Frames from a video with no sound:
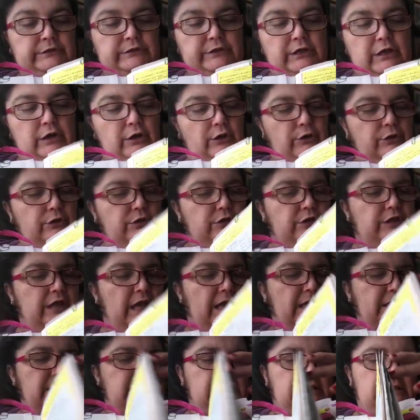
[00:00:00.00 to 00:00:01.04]
So
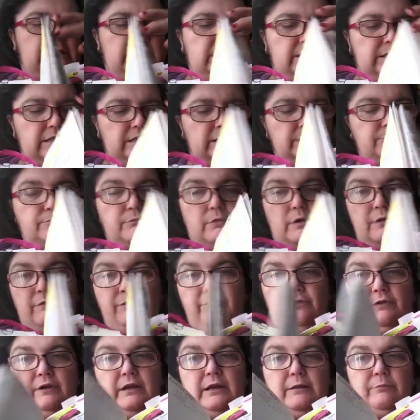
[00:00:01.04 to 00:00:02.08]
that's my
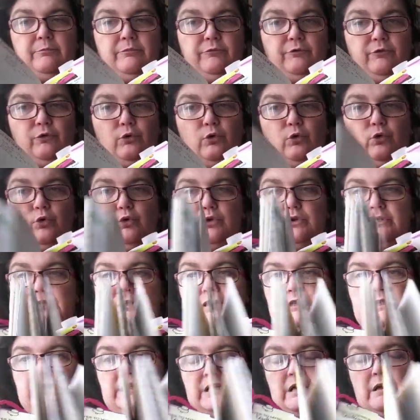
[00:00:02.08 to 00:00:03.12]
flip for
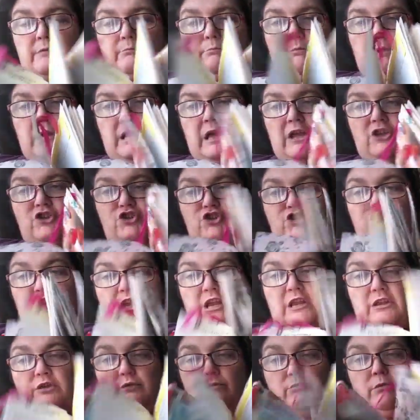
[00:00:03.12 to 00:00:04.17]
December and
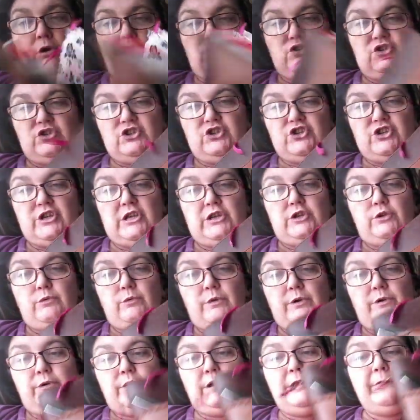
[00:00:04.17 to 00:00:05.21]
January, most of
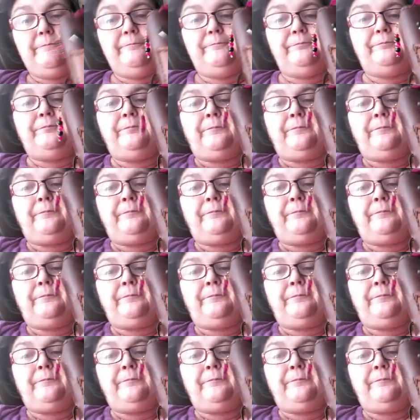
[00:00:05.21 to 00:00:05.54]
January.